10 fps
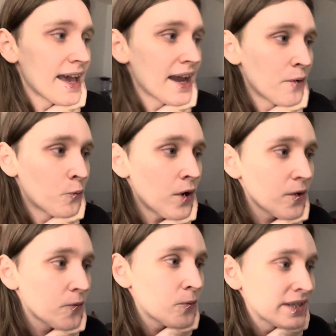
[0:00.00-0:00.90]

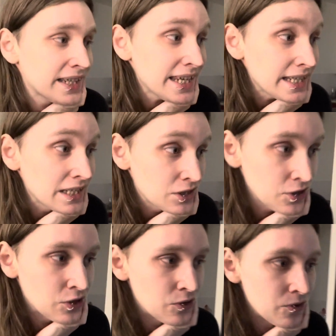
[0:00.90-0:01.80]
what we're leading
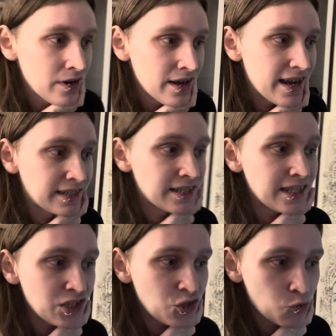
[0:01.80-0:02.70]
to is a
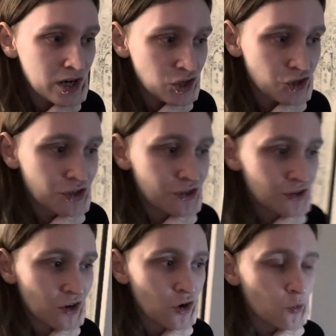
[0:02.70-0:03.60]

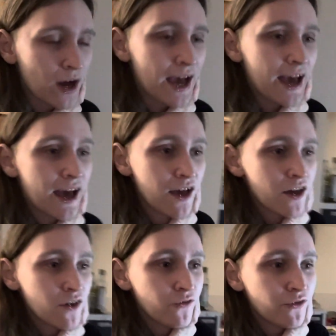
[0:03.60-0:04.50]
situation where
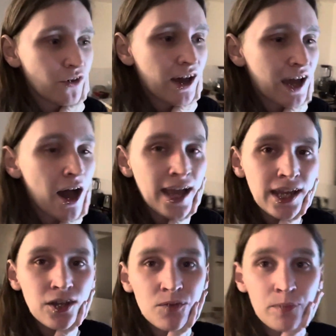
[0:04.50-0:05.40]
I
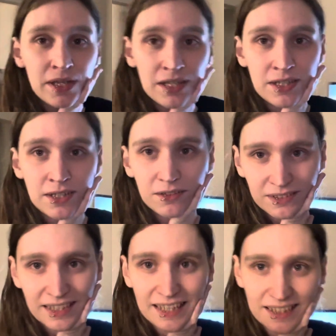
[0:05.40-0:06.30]
could be
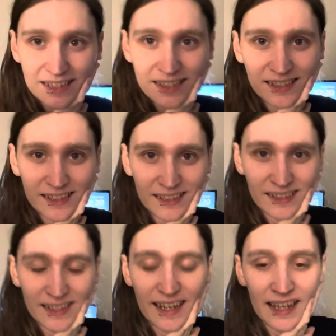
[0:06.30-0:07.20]
assaulted
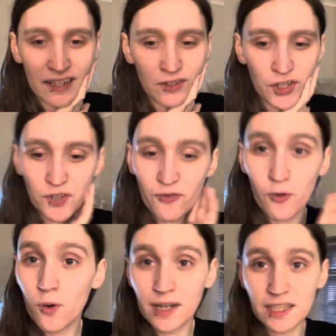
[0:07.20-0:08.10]
in, just for
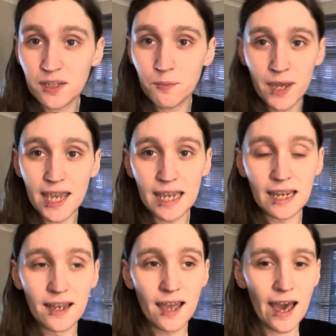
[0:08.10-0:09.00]
wanting to
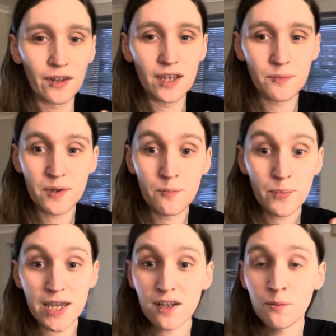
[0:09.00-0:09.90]
pee and like be
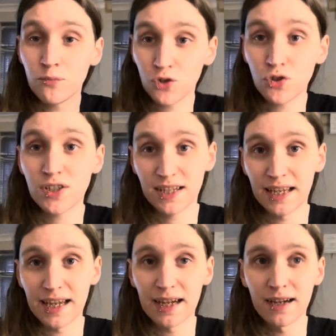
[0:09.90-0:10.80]
beaten
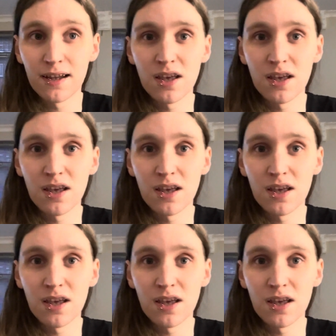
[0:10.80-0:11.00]
brutally